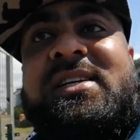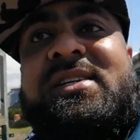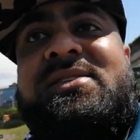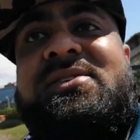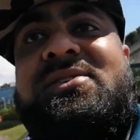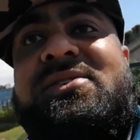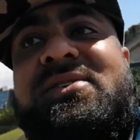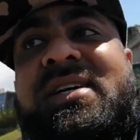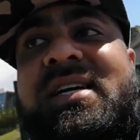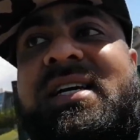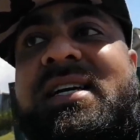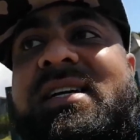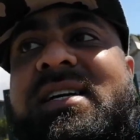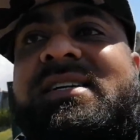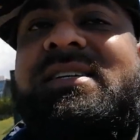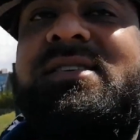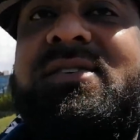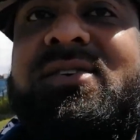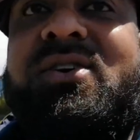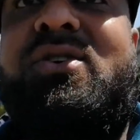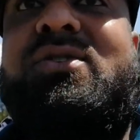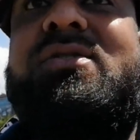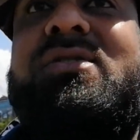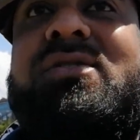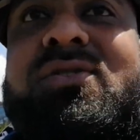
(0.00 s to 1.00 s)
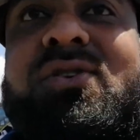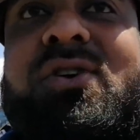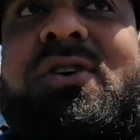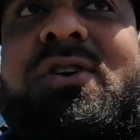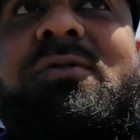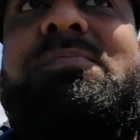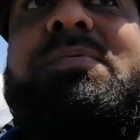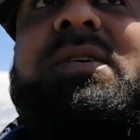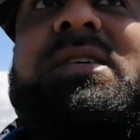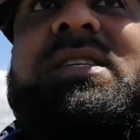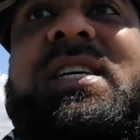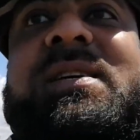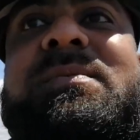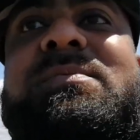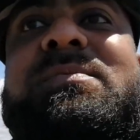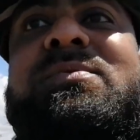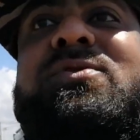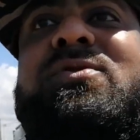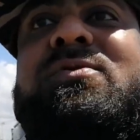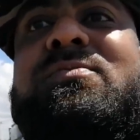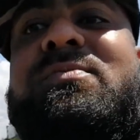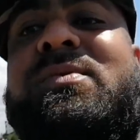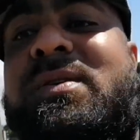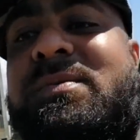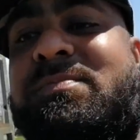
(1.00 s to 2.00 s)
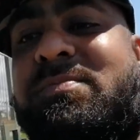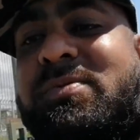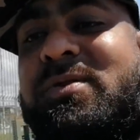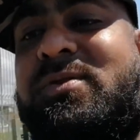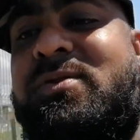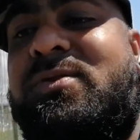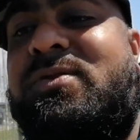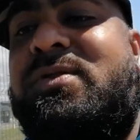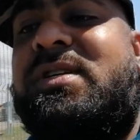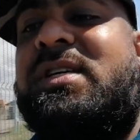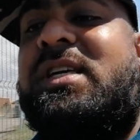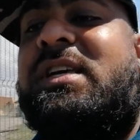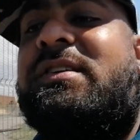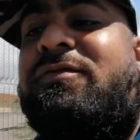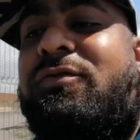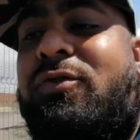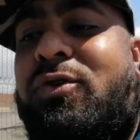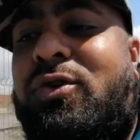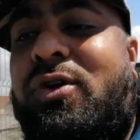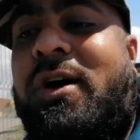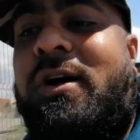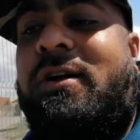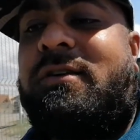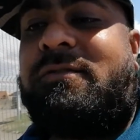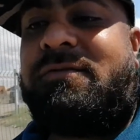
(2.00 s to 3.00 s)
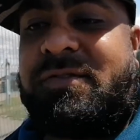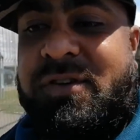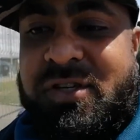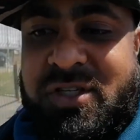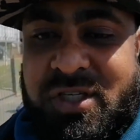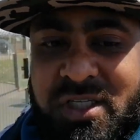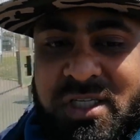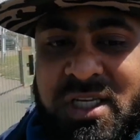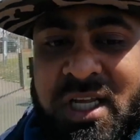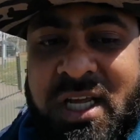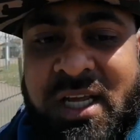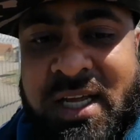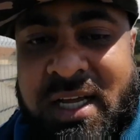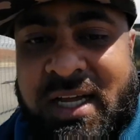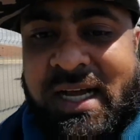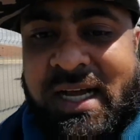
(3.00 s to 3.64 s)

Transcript: so yeah not not North Pier seems to be producing if you know how to fish it